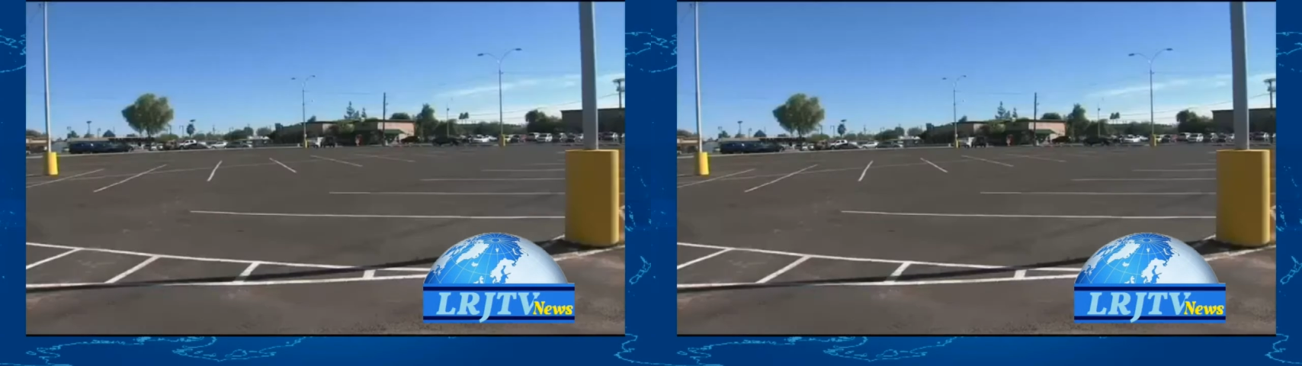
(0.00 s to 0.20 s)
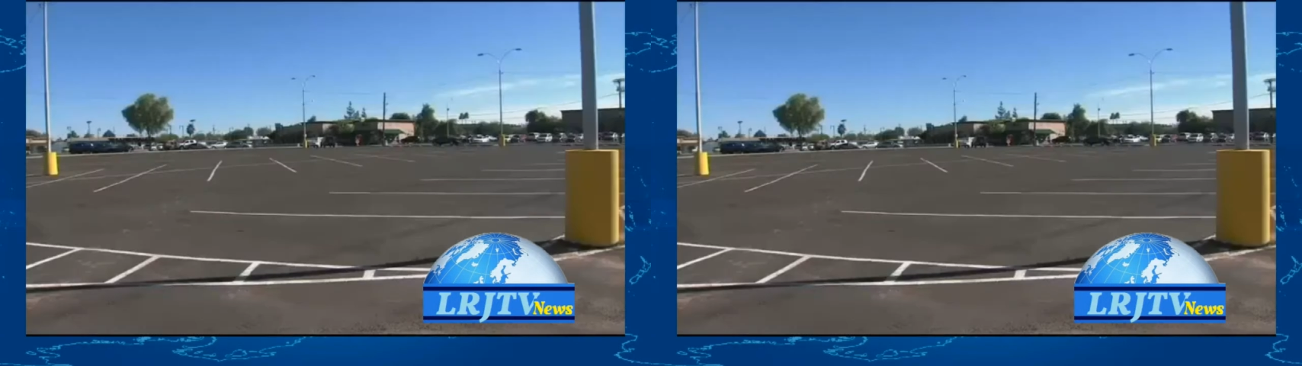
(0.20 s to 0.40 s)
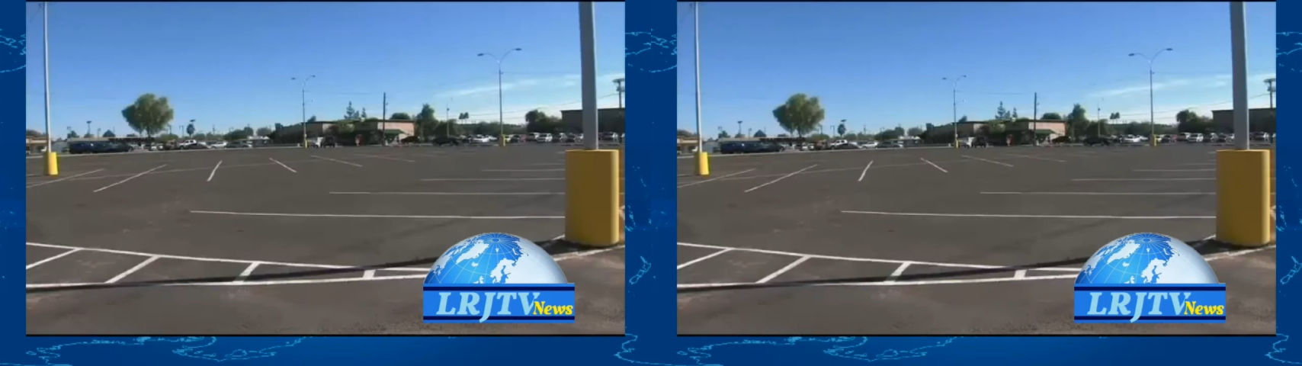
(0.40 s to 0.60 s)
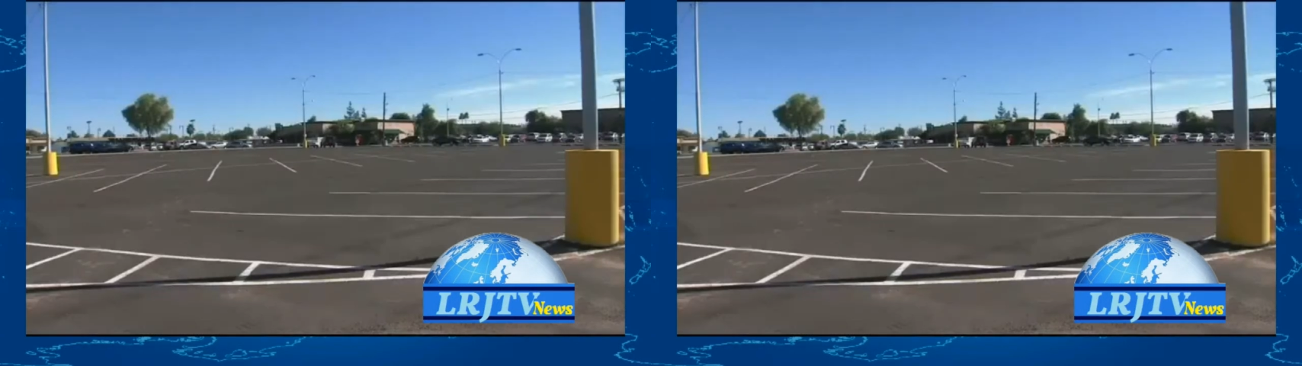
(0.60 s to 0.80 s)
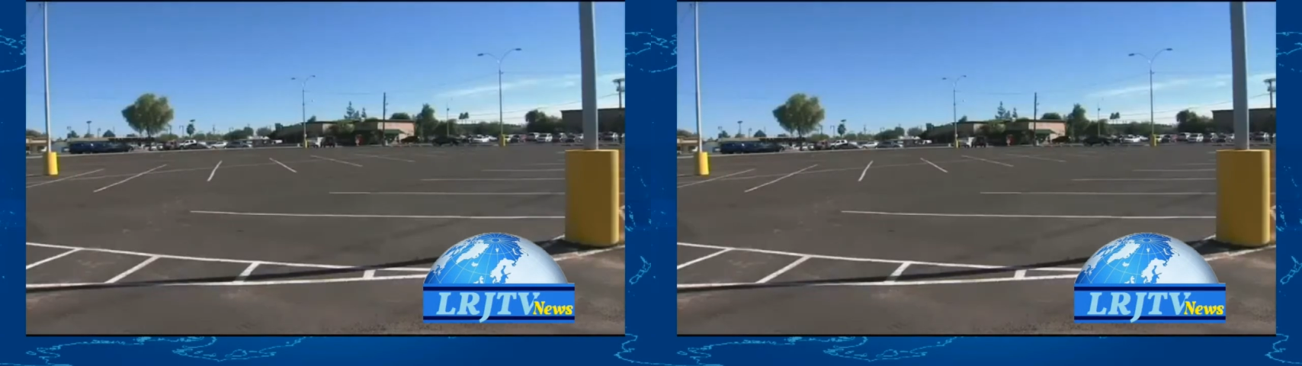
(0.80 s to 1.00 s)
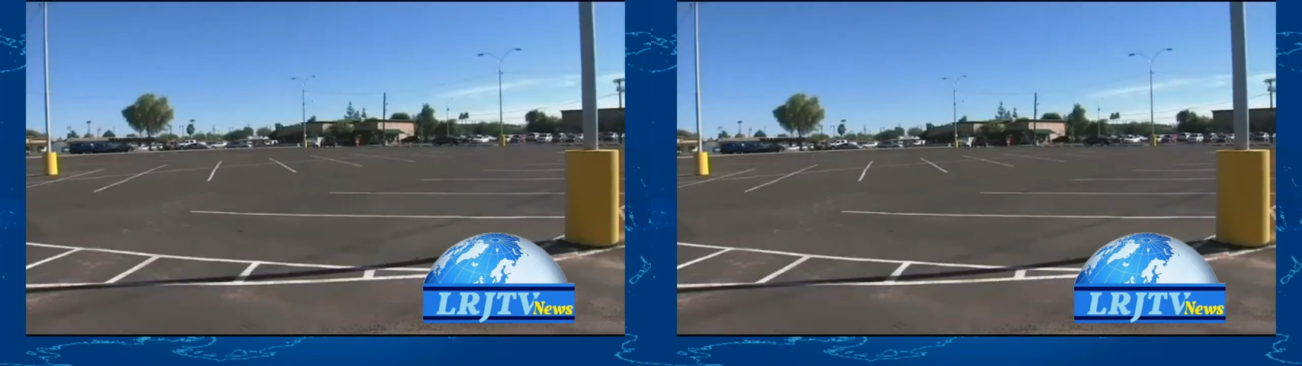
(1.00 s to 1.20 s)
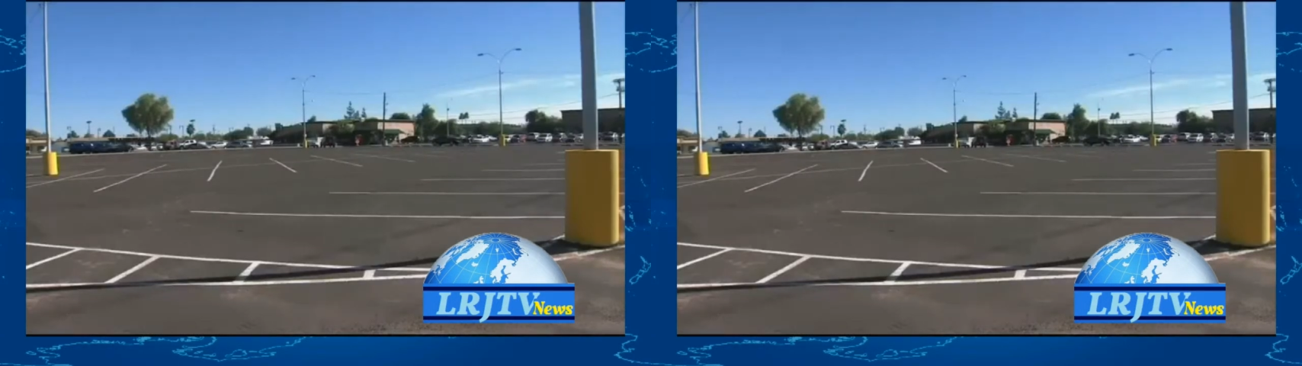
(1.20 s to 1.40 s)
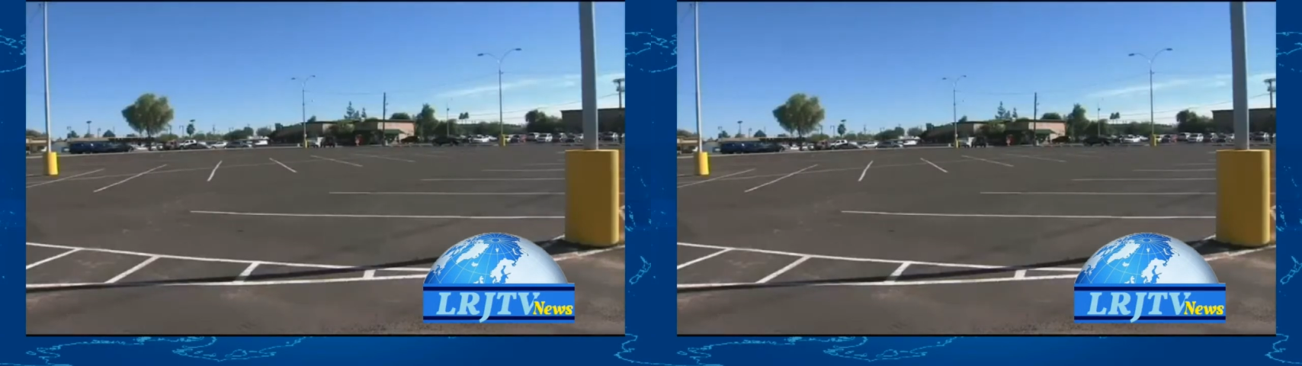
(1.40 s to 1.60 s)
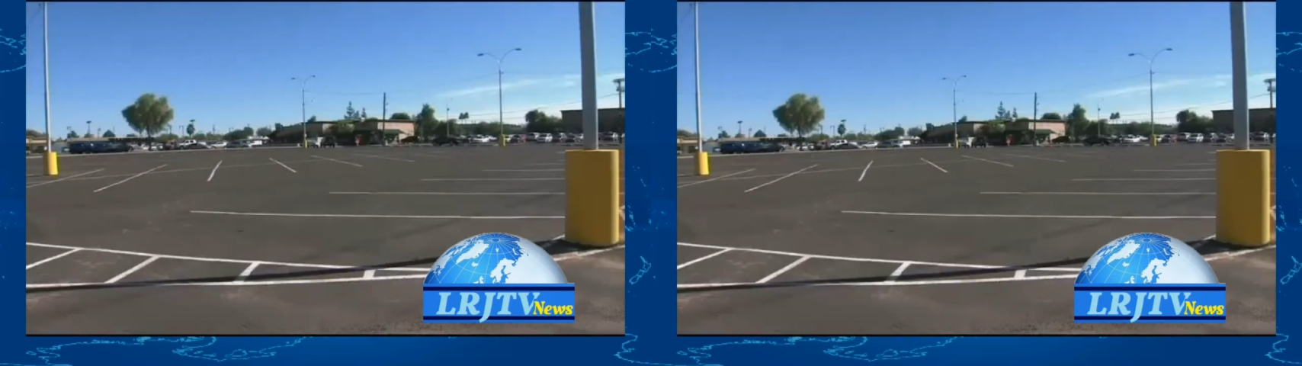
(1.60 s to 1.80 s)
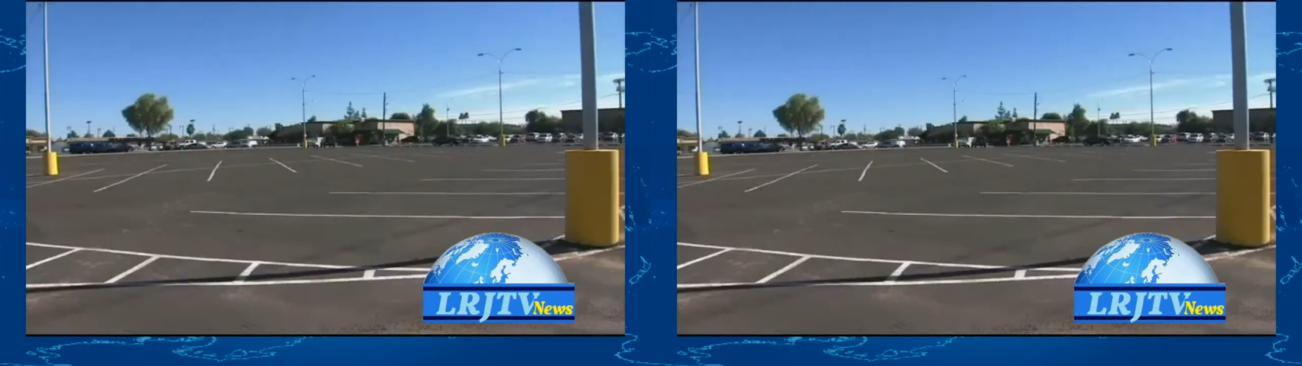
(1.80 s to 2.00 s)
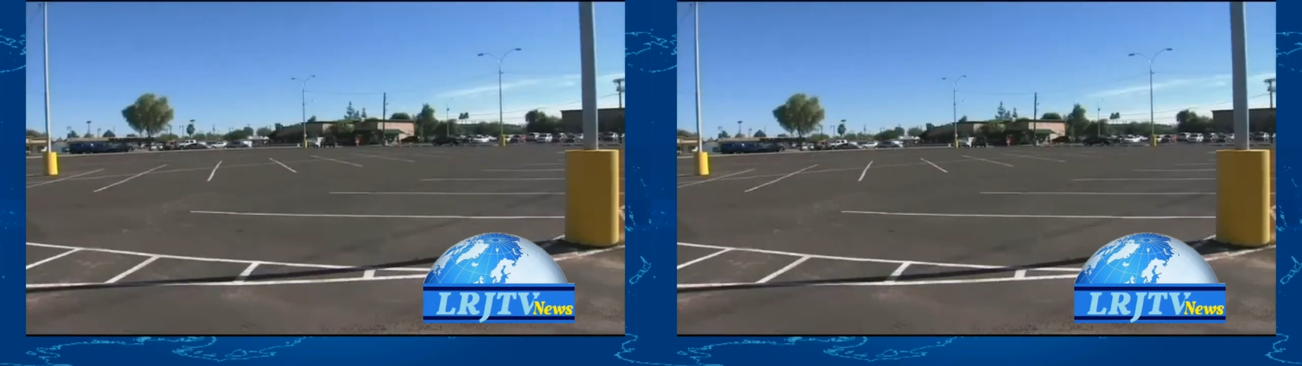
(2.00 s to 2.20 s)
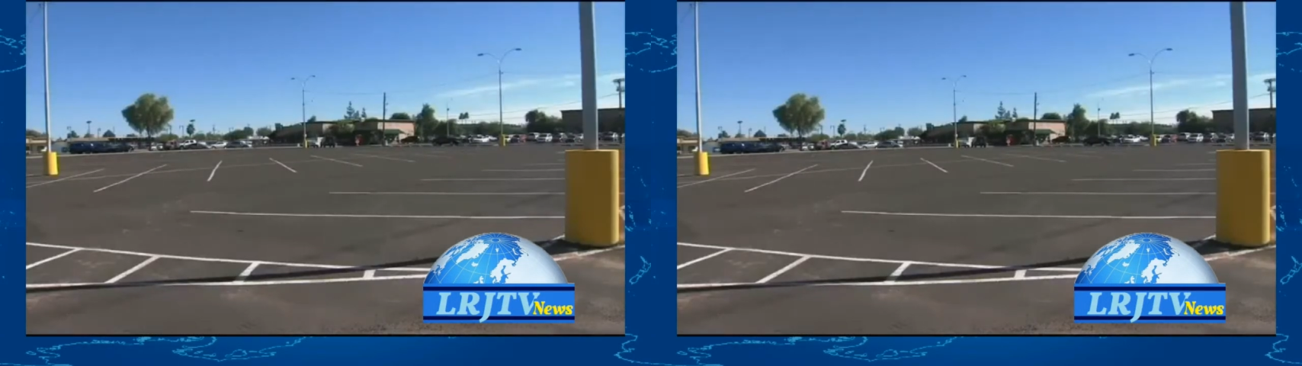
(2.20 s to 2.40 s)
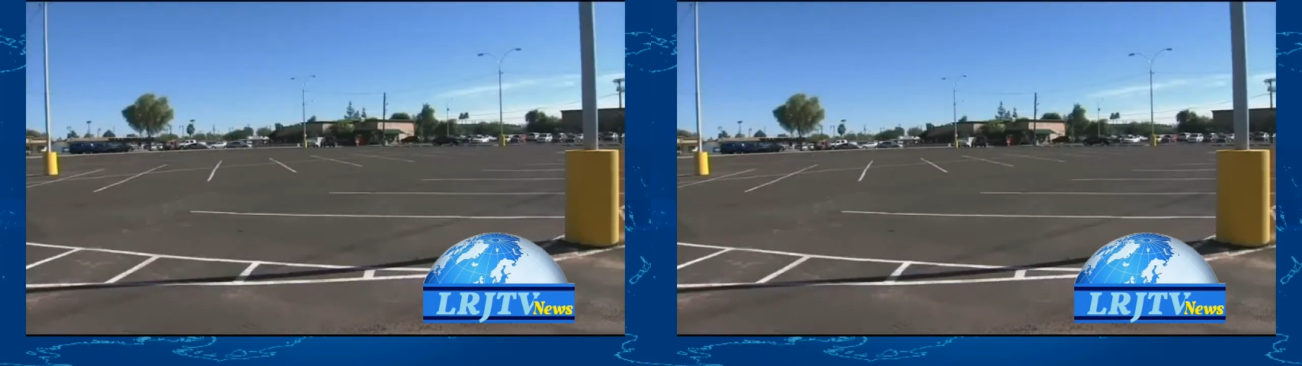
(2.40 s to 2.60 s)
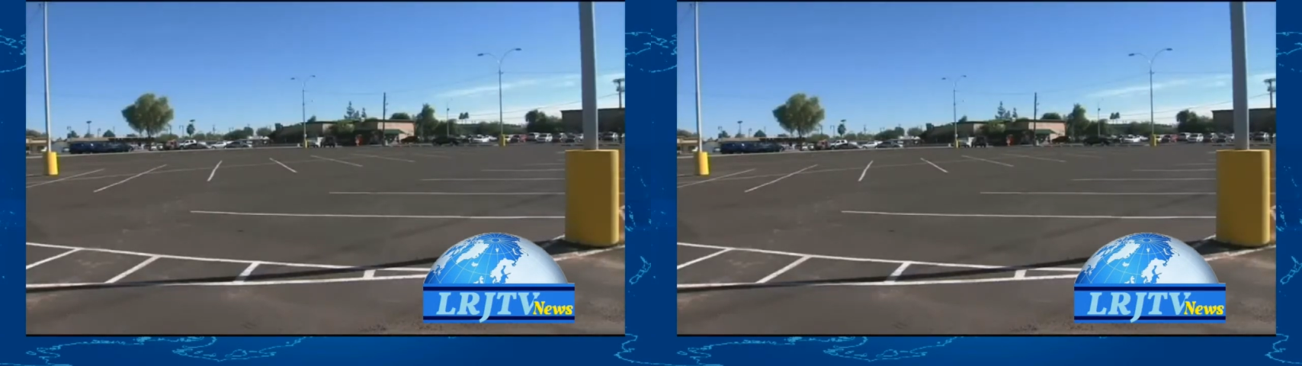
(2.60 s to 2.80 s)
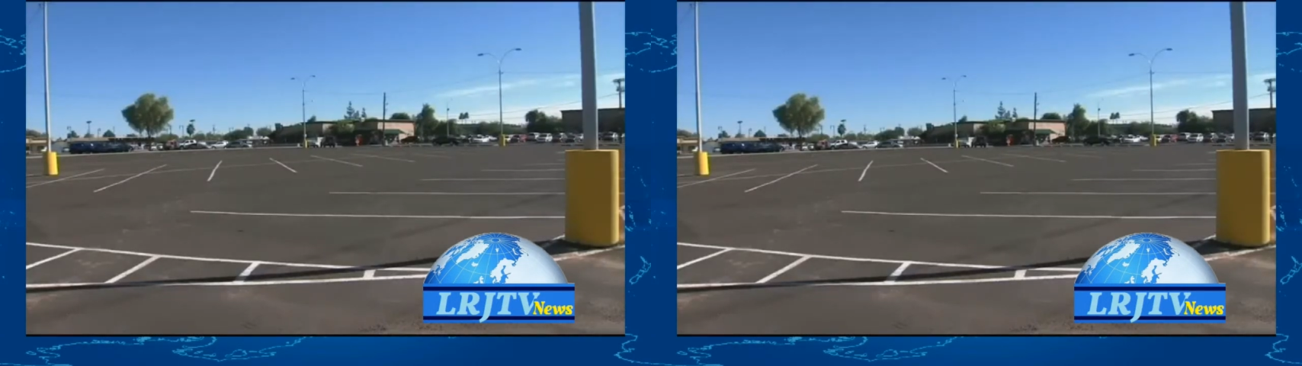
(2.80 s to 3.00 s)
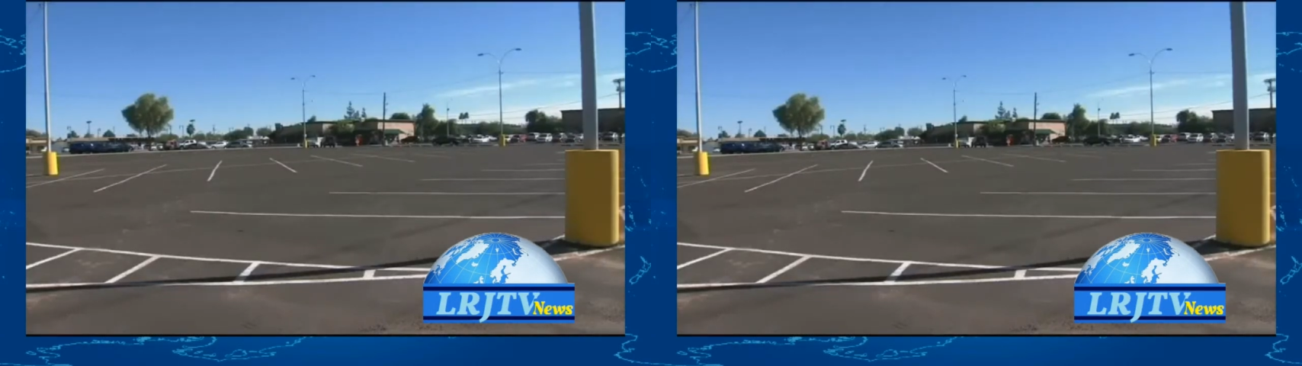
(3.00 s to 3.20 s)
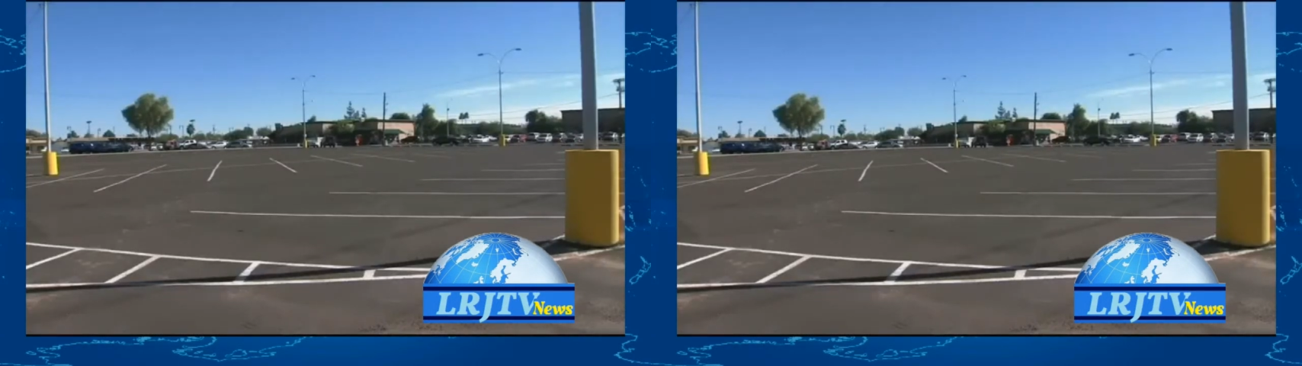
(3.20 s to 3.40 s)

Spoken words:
Nobody's mouth can be seen.